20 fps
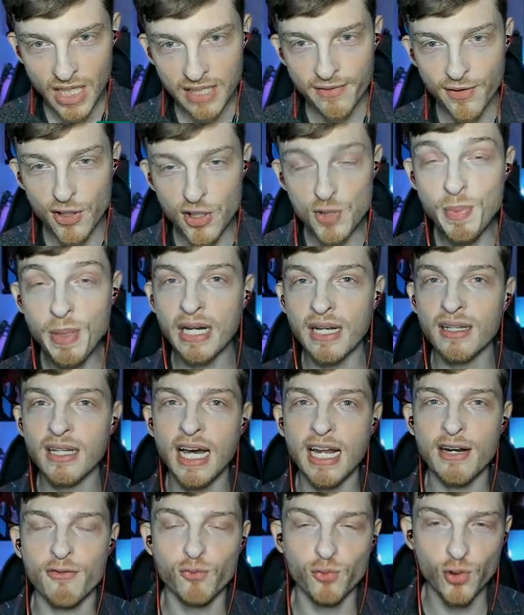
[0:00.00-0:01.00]
There's been a
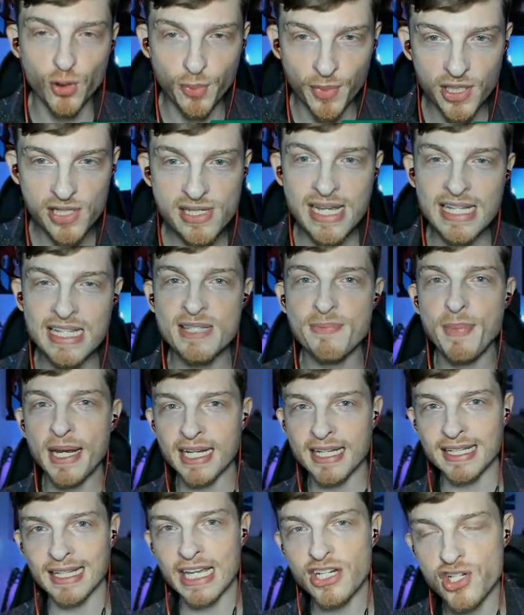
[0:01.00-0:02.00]
lot of rumors and
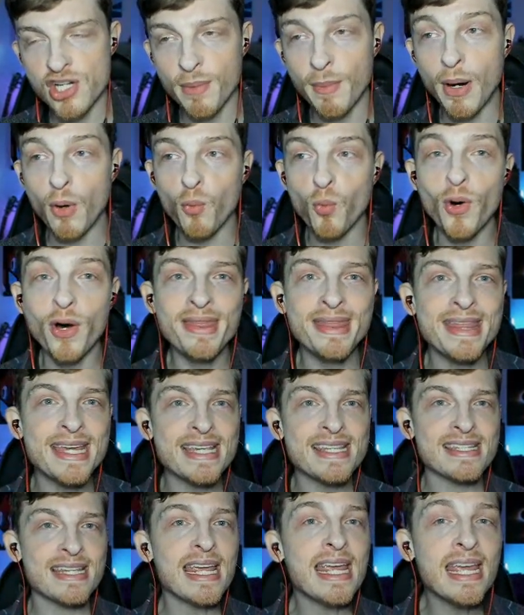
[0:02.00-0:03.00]
speculation about what
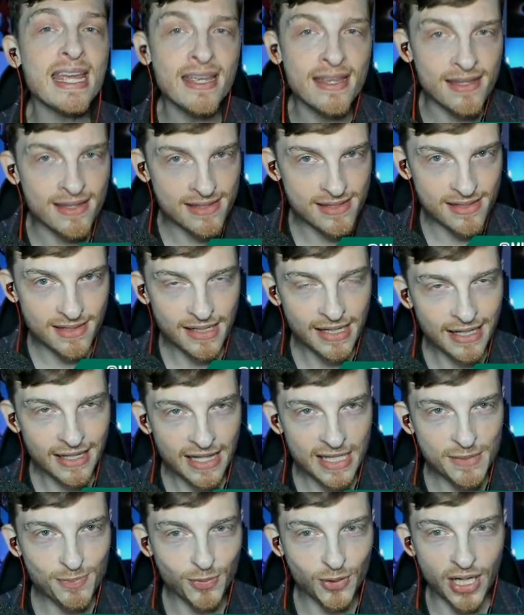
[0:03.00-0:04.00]
this is.
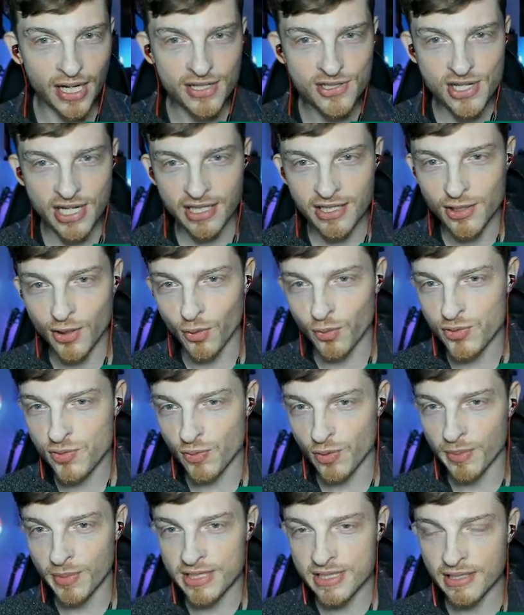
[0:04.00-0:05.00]
This project, was
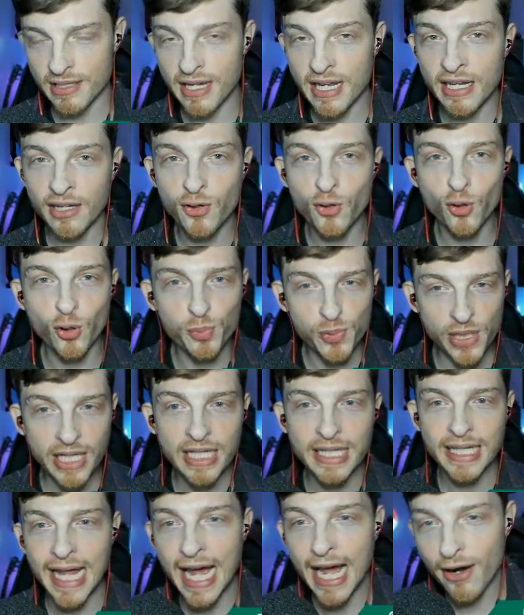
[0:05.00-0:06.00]
rumored to incorporate
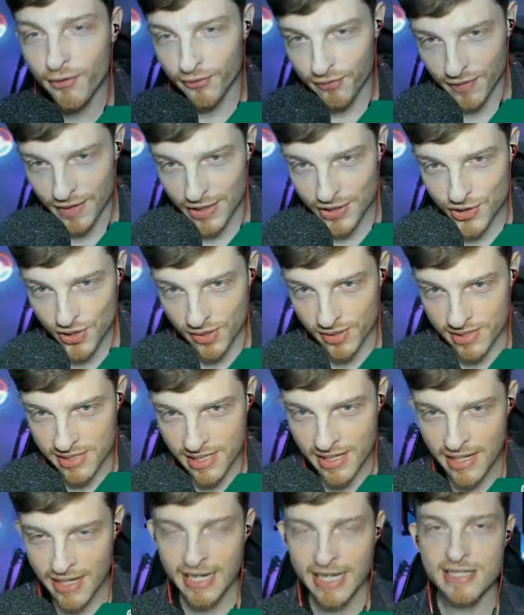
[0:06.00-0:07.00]
cloud features.
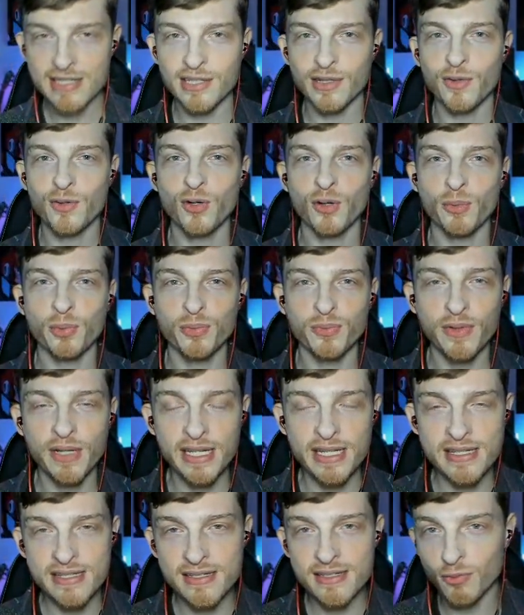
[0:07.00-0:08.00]
It's
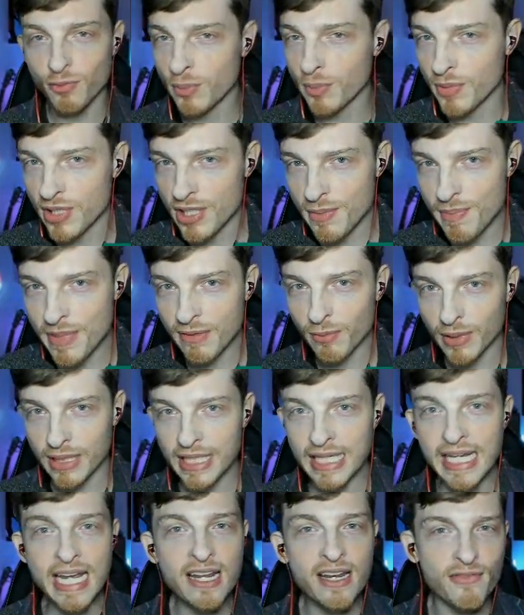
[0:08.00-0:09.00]
rumored to be
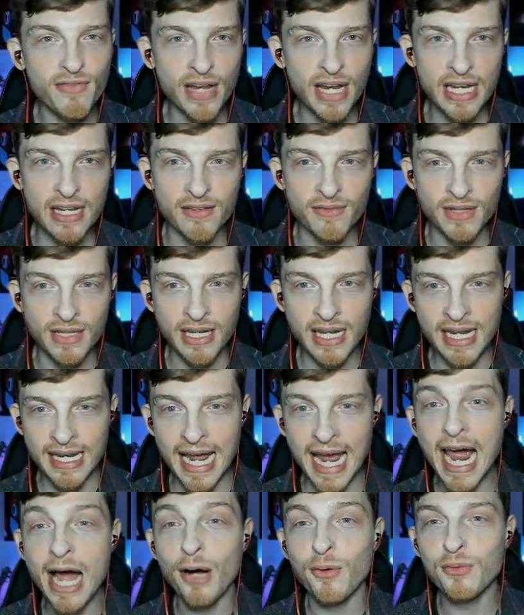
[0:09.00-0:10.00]
really innovative
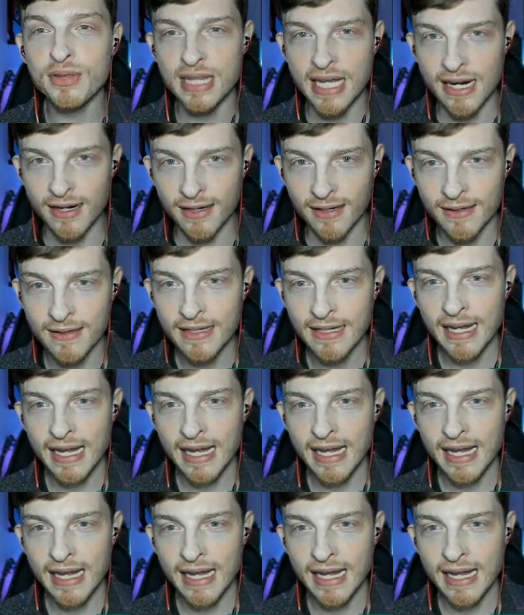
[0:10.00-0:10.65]
and out there.